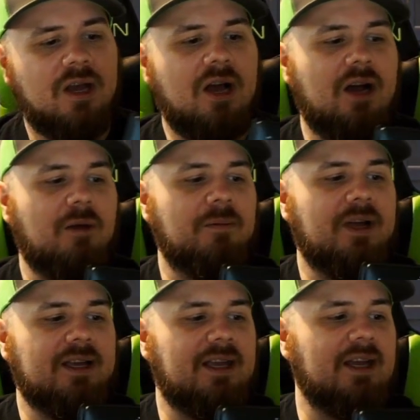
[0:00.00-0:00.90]

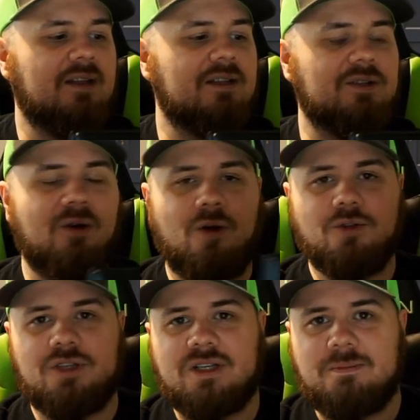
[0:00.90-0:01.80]
Again, these are all
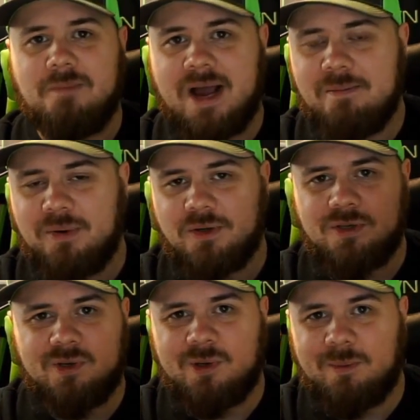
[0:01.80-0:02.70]
just my
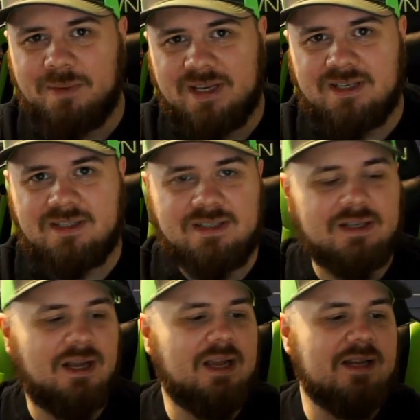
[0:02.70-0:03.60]
personal opinions,
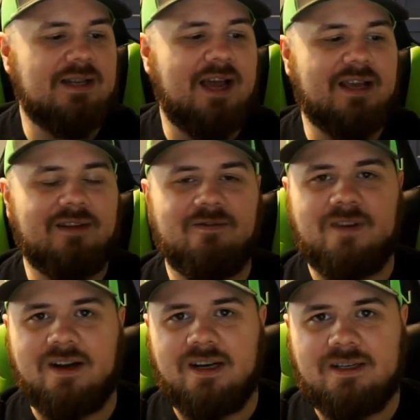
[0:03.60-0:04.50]
and that can
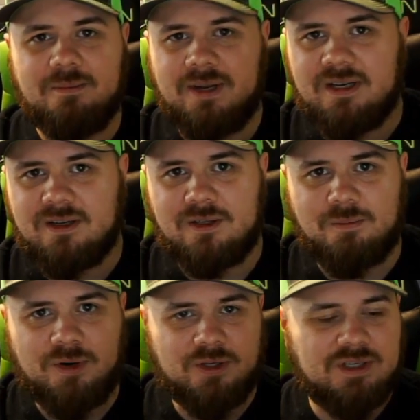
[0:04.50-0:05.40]
vary depending on the
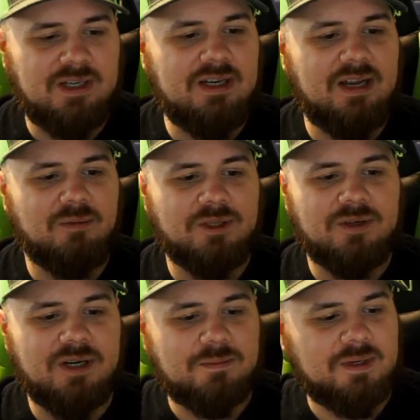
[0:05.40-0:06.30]
person and what
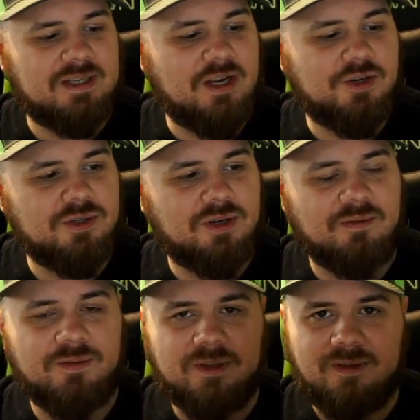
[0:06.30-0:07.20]
their expectations are
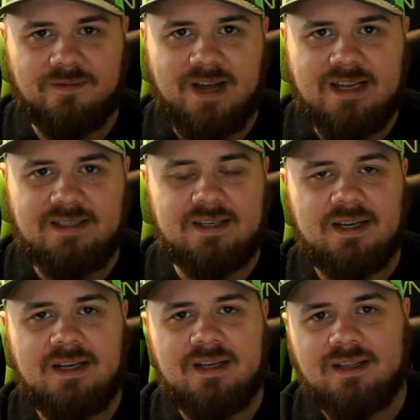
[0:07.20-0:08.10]
for the device.
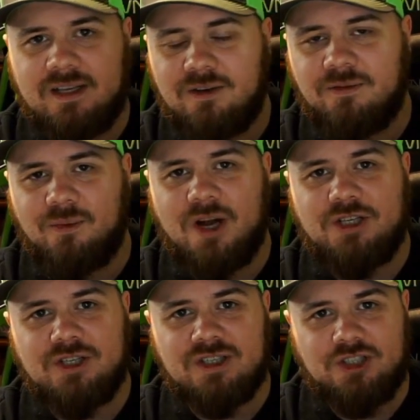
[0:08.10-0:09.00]
Thank you for
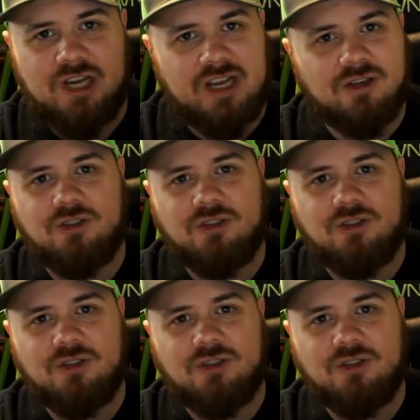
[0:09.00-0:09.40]
watching the channel.